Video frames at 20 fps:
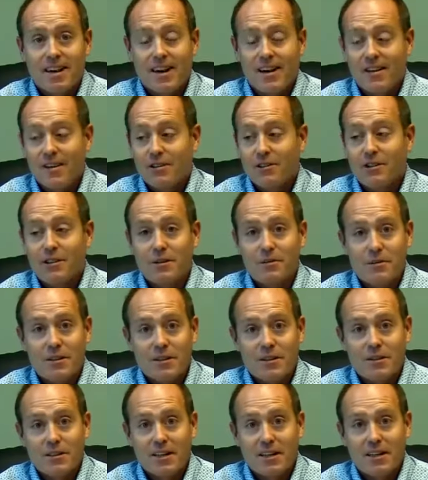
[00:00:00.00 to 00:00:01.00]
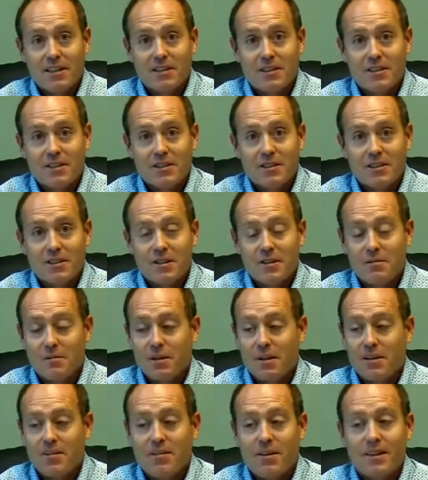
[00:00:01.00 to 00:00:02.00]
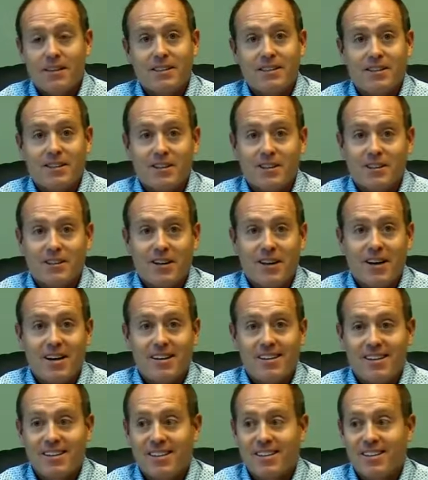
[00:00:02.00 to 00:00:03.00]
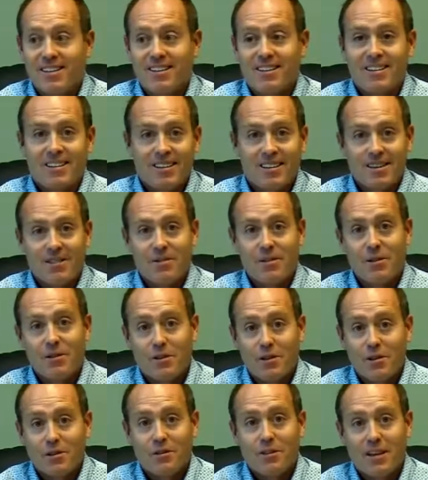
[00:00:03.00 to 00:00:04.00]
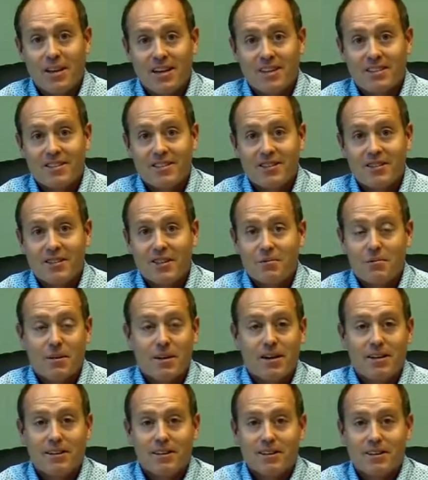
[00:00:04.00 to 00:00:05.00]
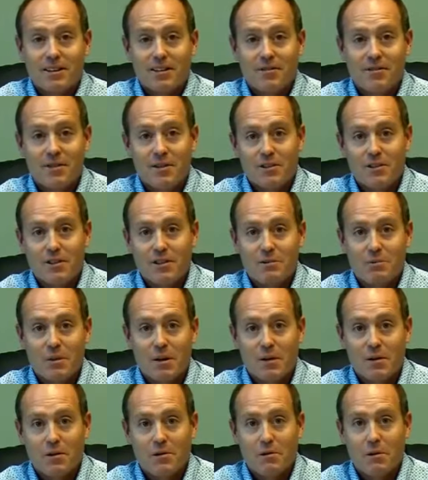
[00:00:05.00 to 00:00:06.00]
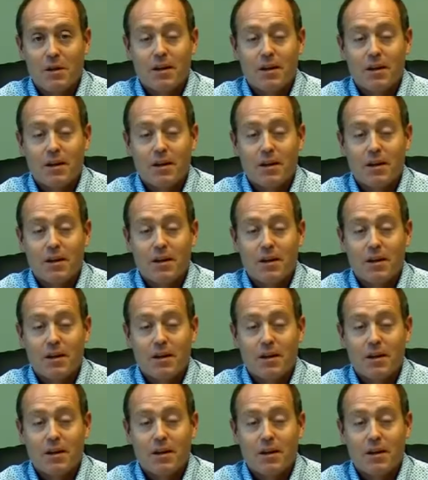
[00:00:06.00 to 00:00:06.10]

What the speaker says: I know some of those answers, but if I started trying to give you those answers, I'd probably just confuse us both.